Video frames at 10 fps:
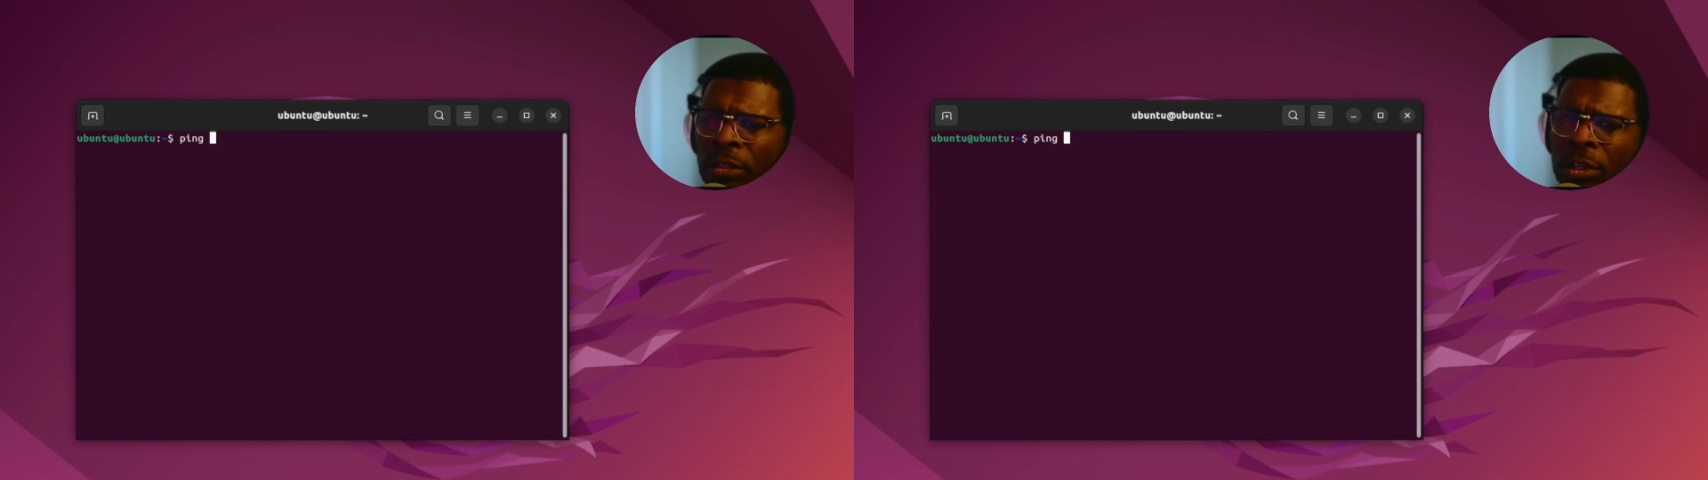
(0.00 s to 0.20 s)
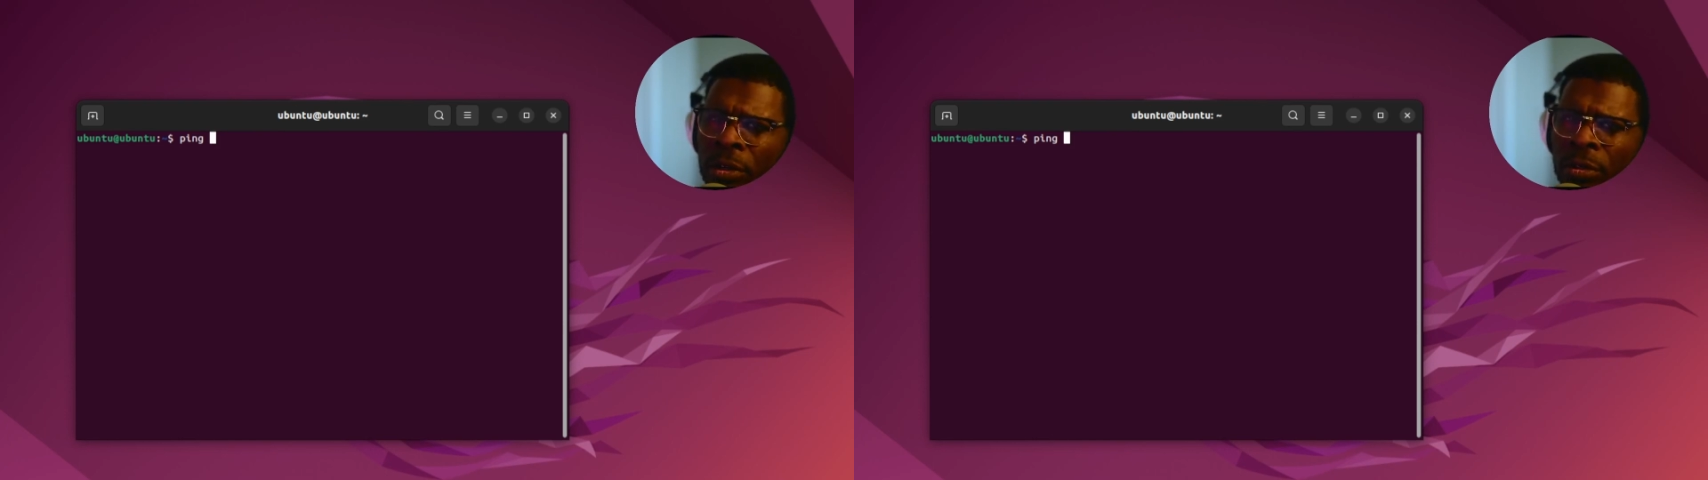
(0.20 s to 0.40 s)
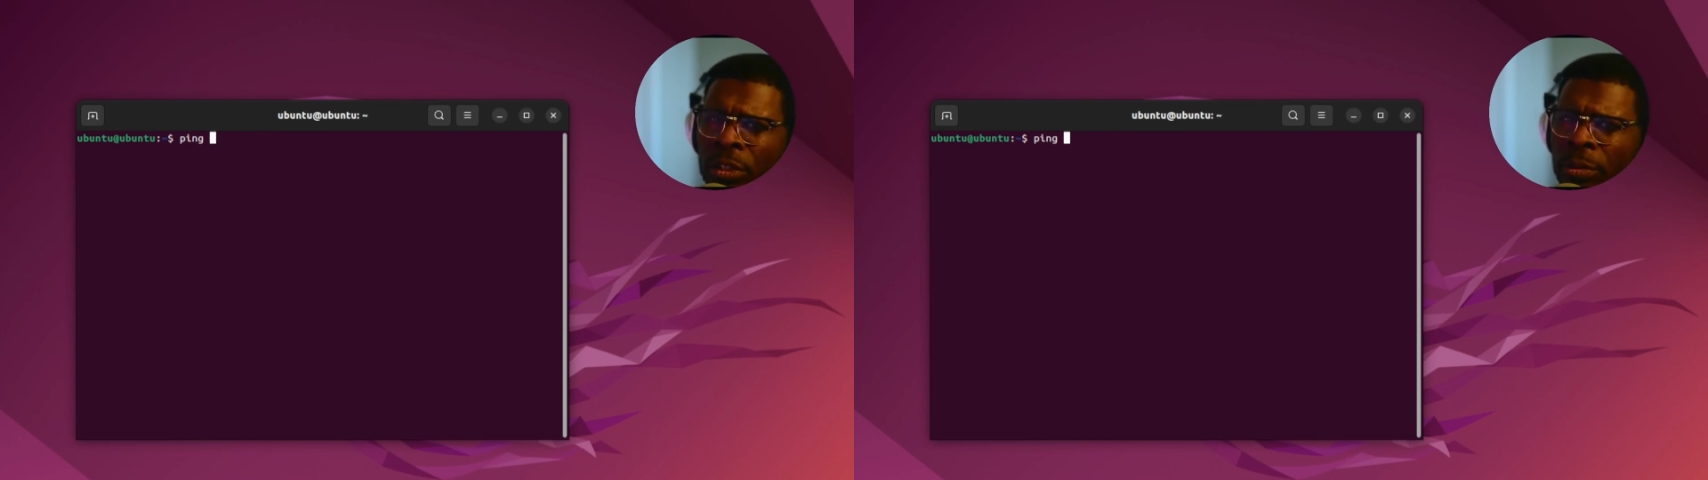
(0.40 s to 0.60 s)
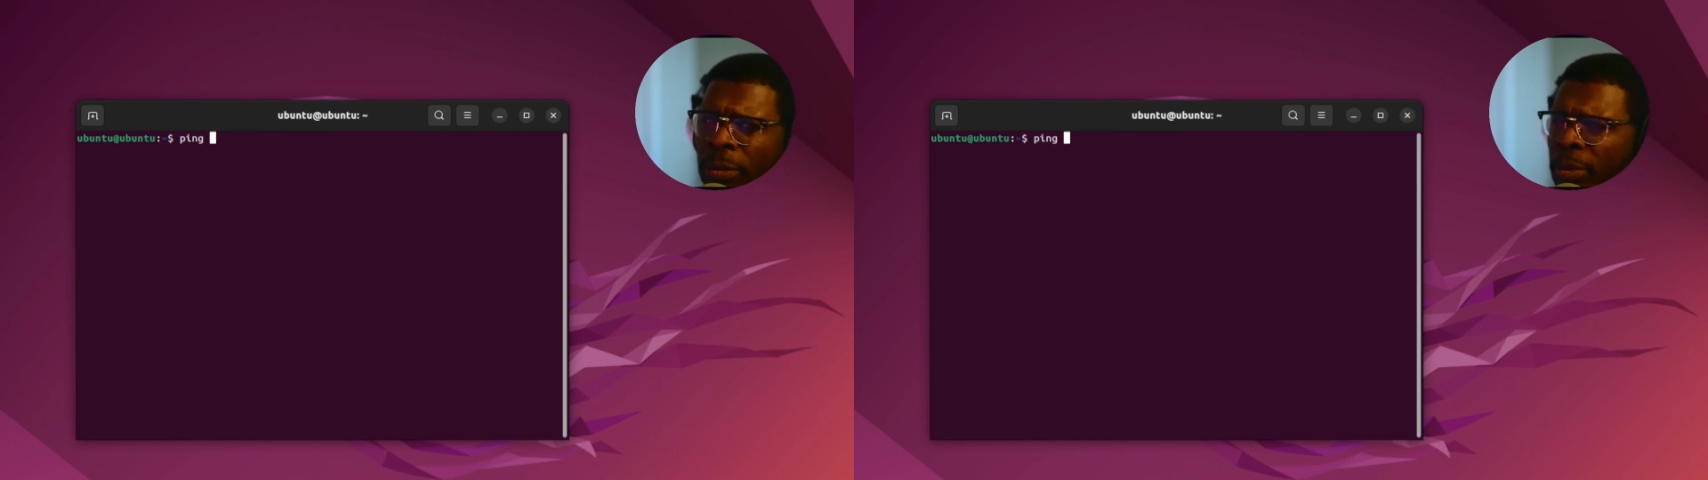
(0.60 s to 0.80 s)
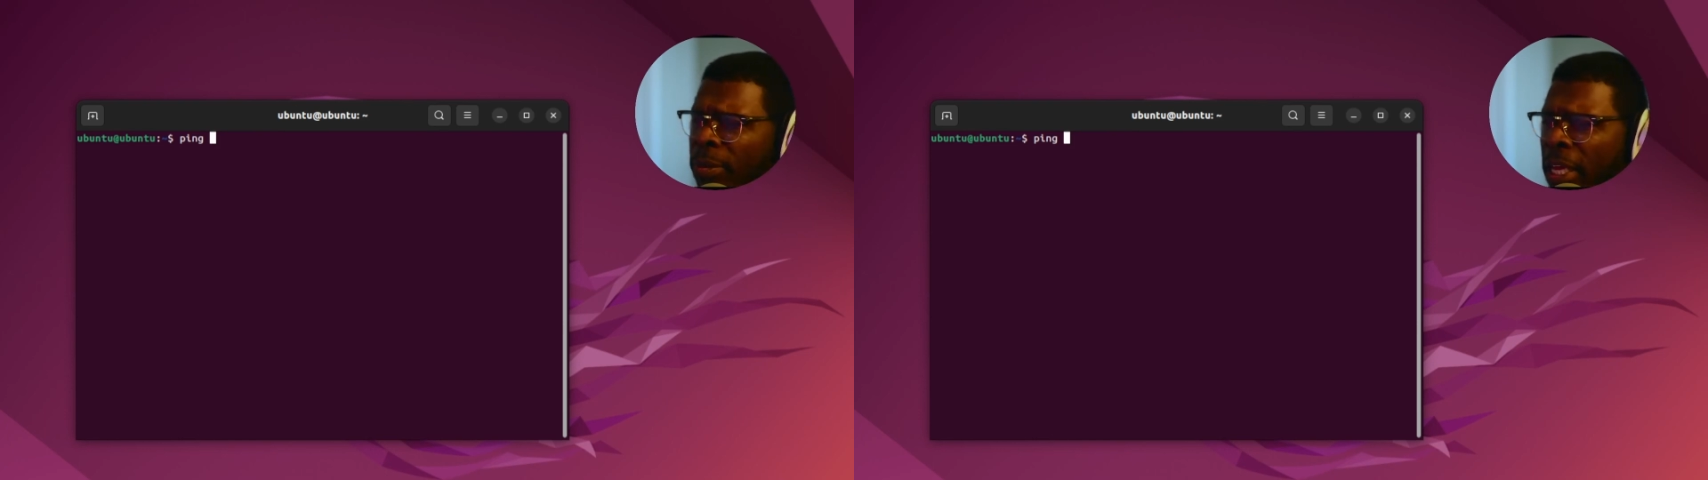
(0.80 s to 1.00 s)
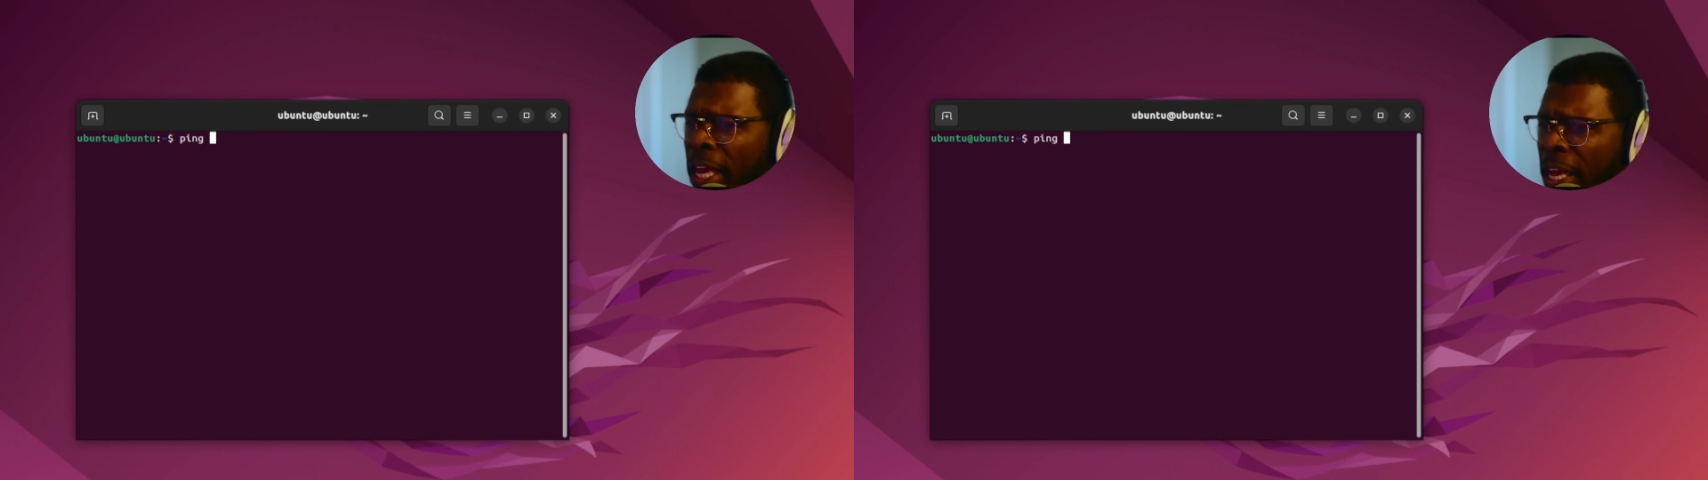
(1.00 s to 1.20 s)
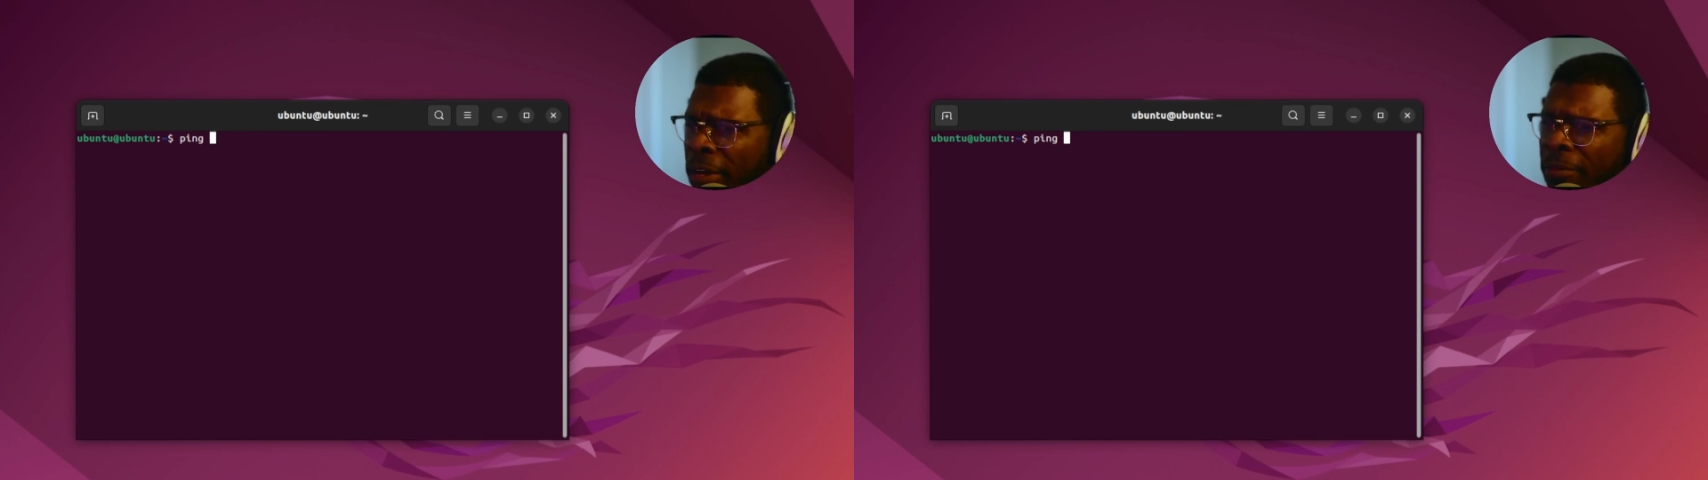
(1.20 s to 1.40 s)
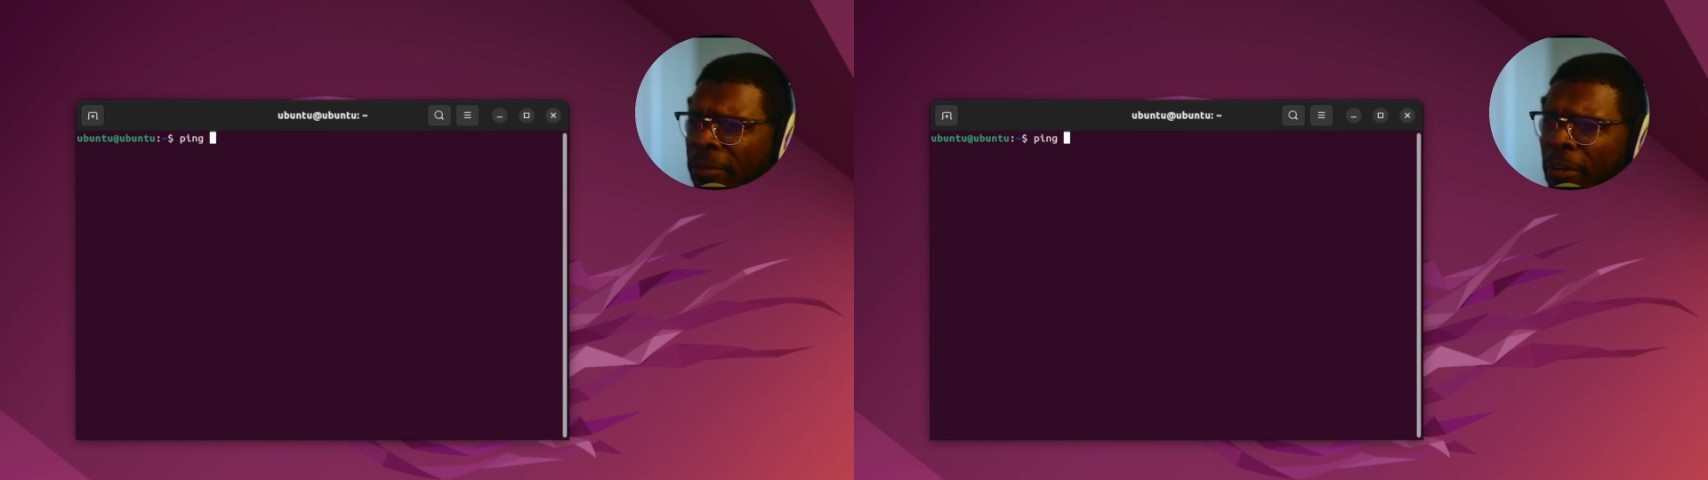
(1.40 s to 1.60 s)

know too many people that have